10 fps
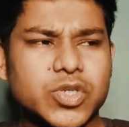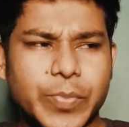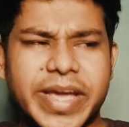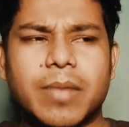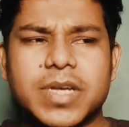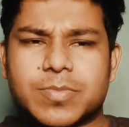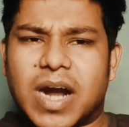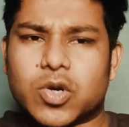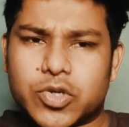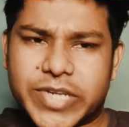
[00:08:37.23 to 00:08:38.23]
to become a
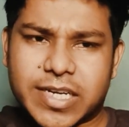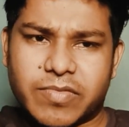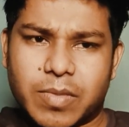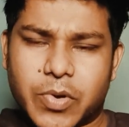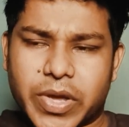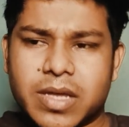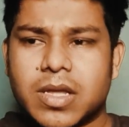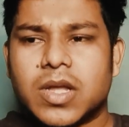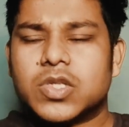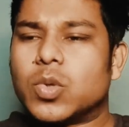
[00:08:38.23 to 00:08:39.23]
smart contract developer,
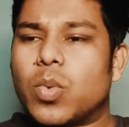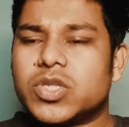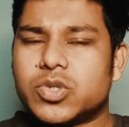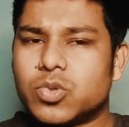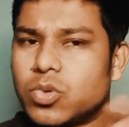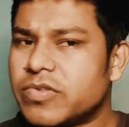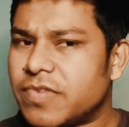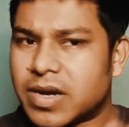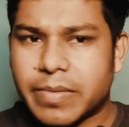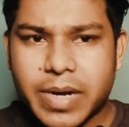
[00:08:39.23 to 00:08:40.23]
okay? So once you know the
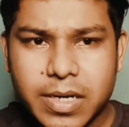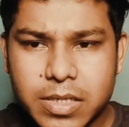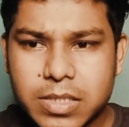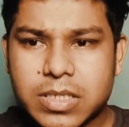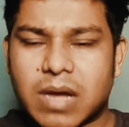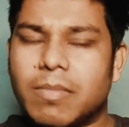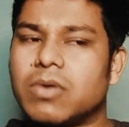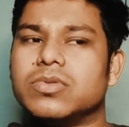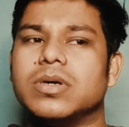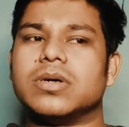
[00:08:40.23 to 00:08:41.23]
fundamentals
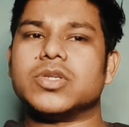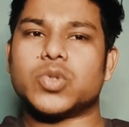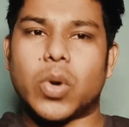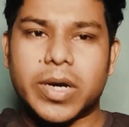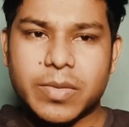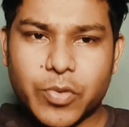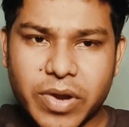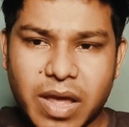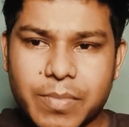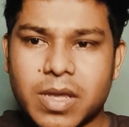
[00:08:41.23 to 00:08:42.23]
about the Solidity
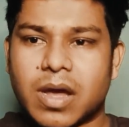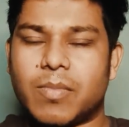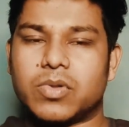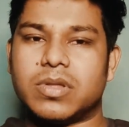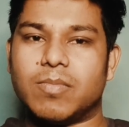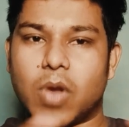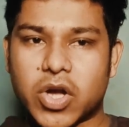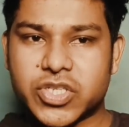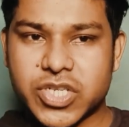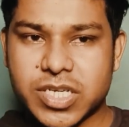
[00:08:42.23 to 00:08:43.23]
programming, about the
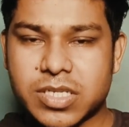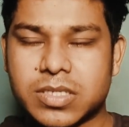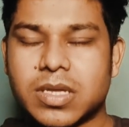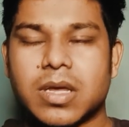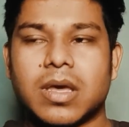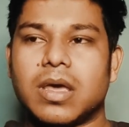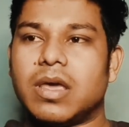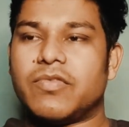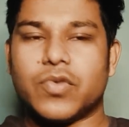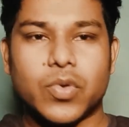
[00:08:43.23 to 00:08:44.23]
blockchains,
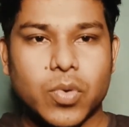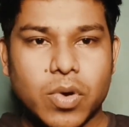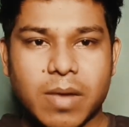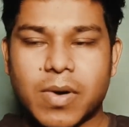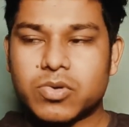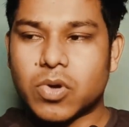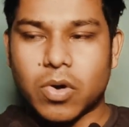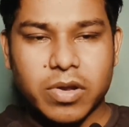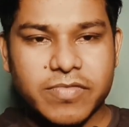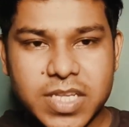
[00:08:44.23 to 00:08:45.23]
if you know about
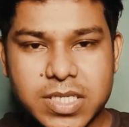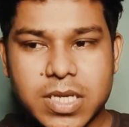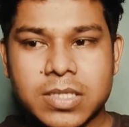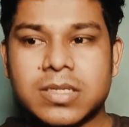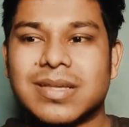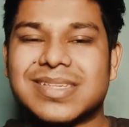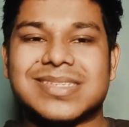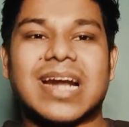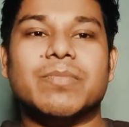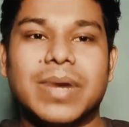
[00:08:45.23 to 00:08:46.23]
all of these things,
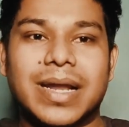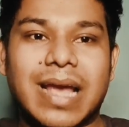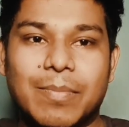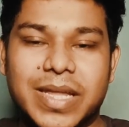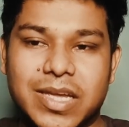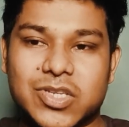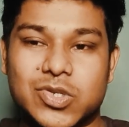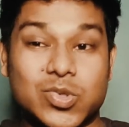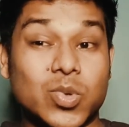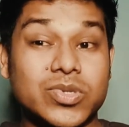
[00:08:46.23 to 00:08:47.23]
start building
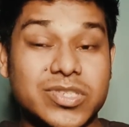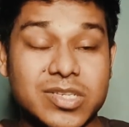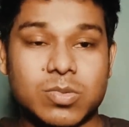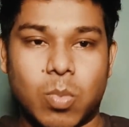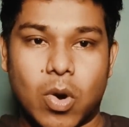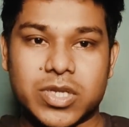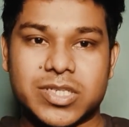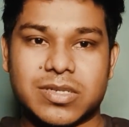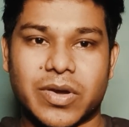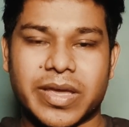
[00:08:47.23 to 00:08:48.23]
application. Don't just
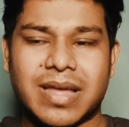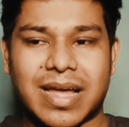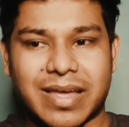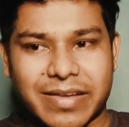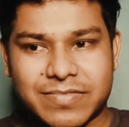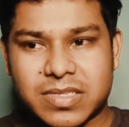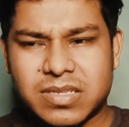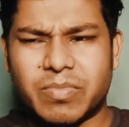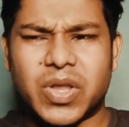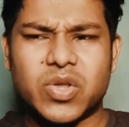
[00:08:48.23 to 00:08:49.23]
watch, okay? I have
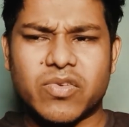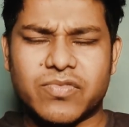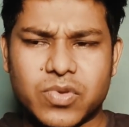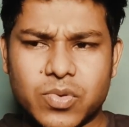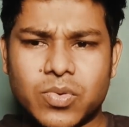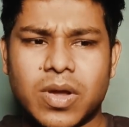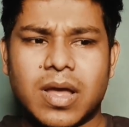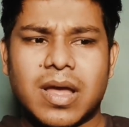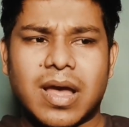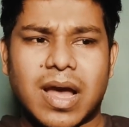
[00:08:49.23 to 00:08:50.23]
seen many of you
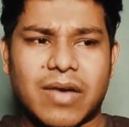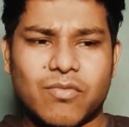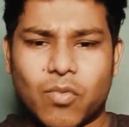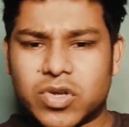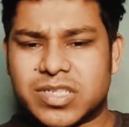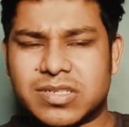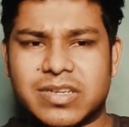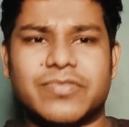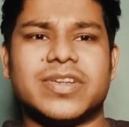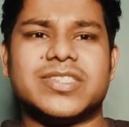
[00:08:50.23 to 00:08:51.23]
have
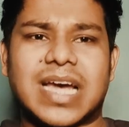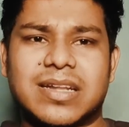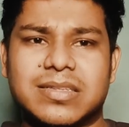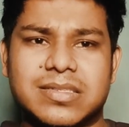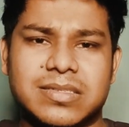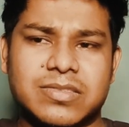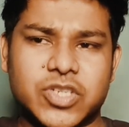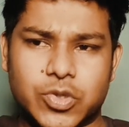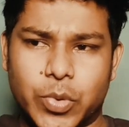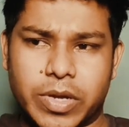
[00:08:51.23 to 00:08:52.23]
watched different channels
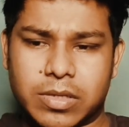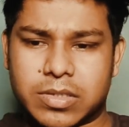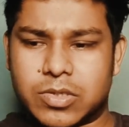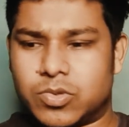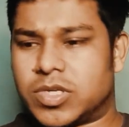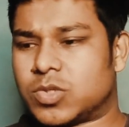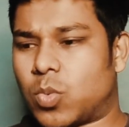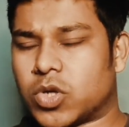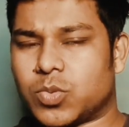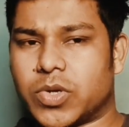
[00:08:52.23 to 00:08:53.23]
tutorials. You
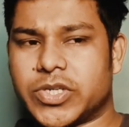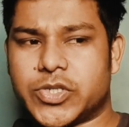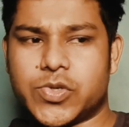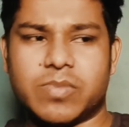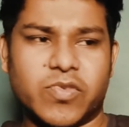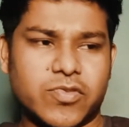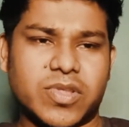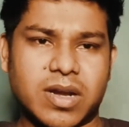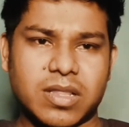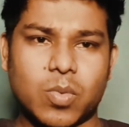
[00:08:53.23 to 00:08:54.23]
just watch one tutorial, move
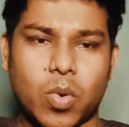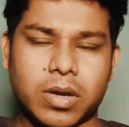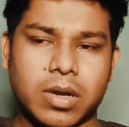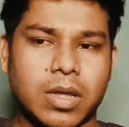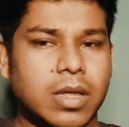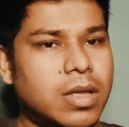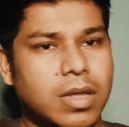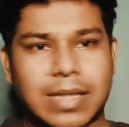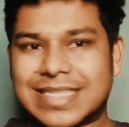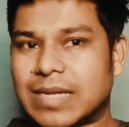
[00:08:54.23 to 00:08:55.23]
to the another one.
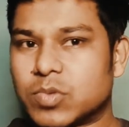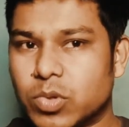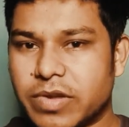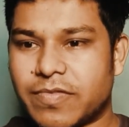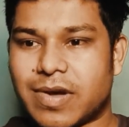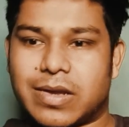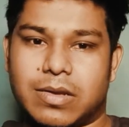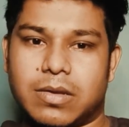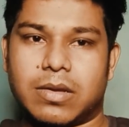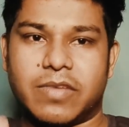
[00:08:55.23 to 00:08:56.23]
That's absolutely
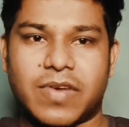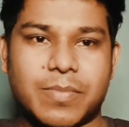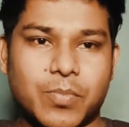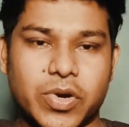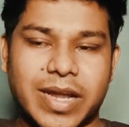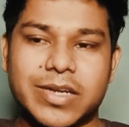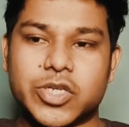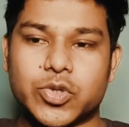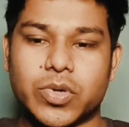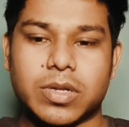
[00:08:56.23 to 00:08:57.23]
fine. If I put any
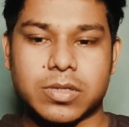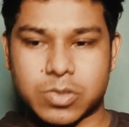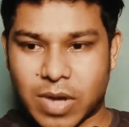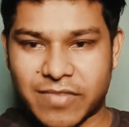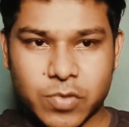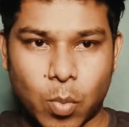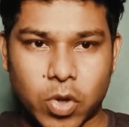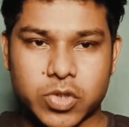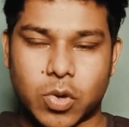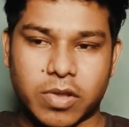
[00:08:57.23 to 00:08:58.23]
tutorial, you have to
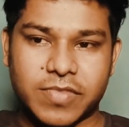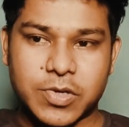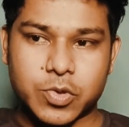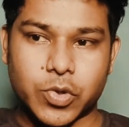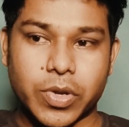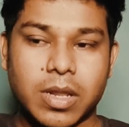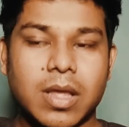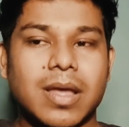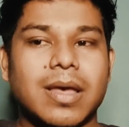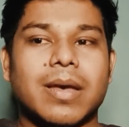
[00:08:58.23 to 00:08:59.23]
watch all of that tutorial.
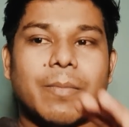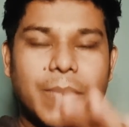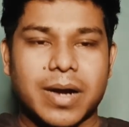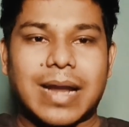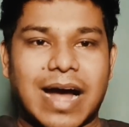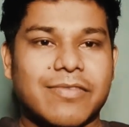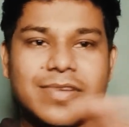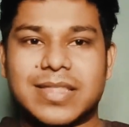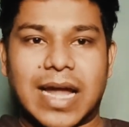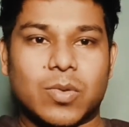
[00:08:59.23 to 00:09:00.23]
But
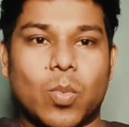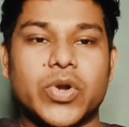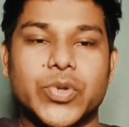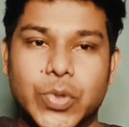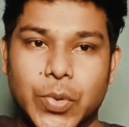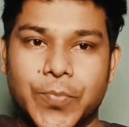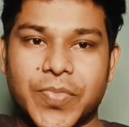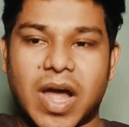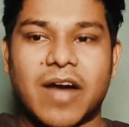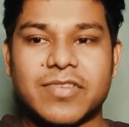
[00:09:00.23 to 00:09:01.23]
after that, what do you do?
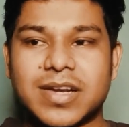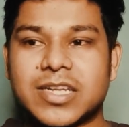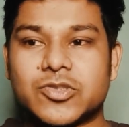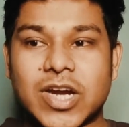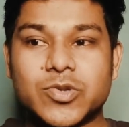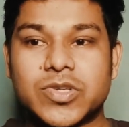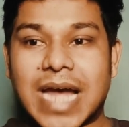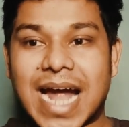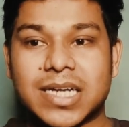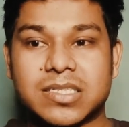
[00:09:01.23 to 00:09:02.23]
After that, try to
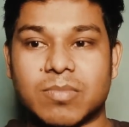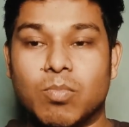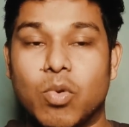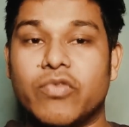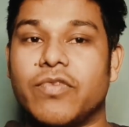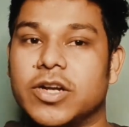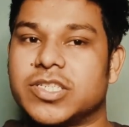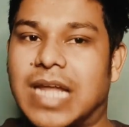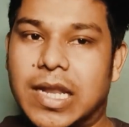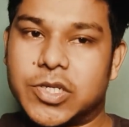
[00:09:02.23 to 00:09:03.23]
add some more
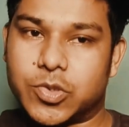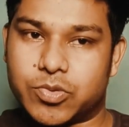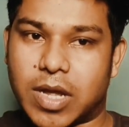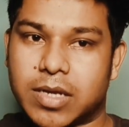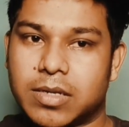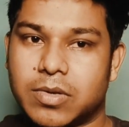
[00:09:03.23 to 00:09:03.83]
functionality to that,